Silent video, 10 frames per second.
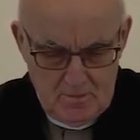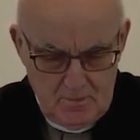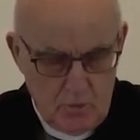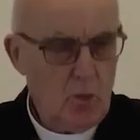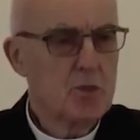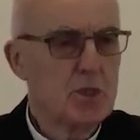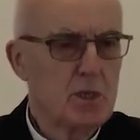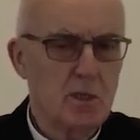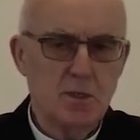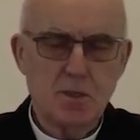God
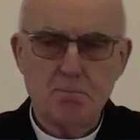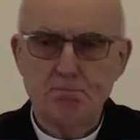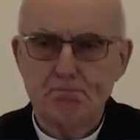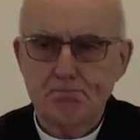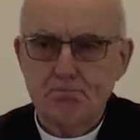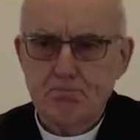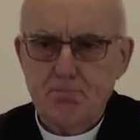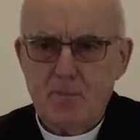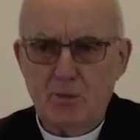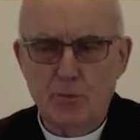says,
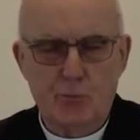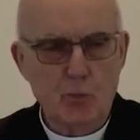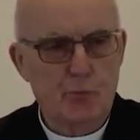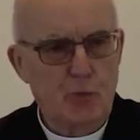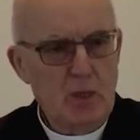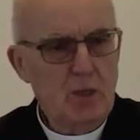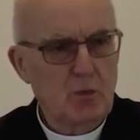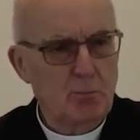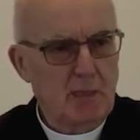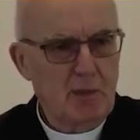the fulfilling
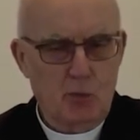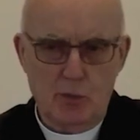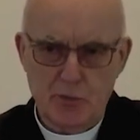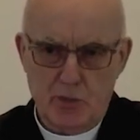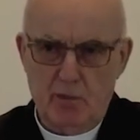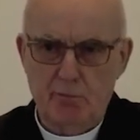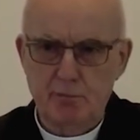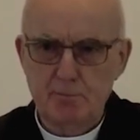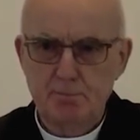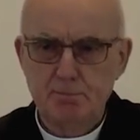of my law is love.
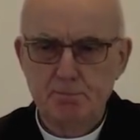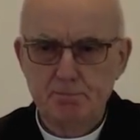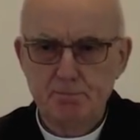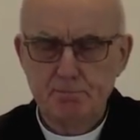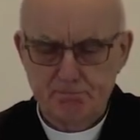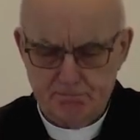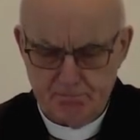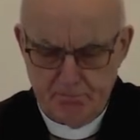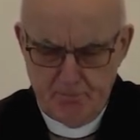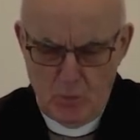
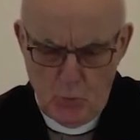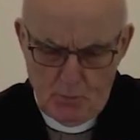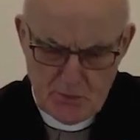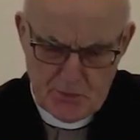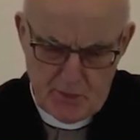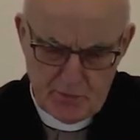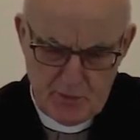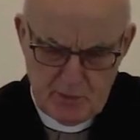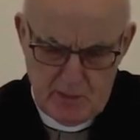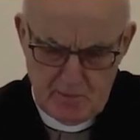Romans
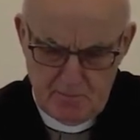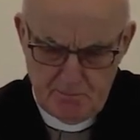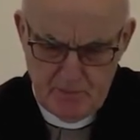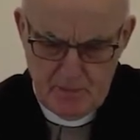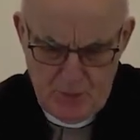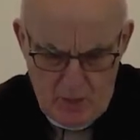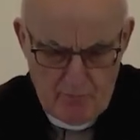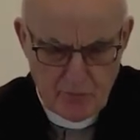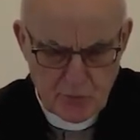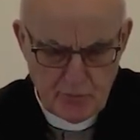13:10.
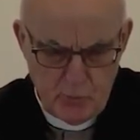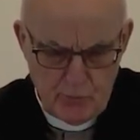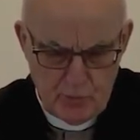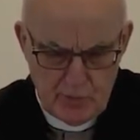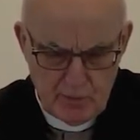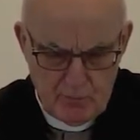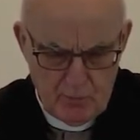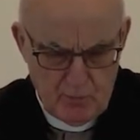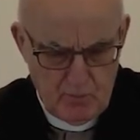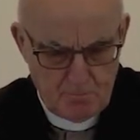Love is the fulfilling of the
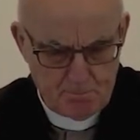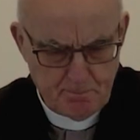law.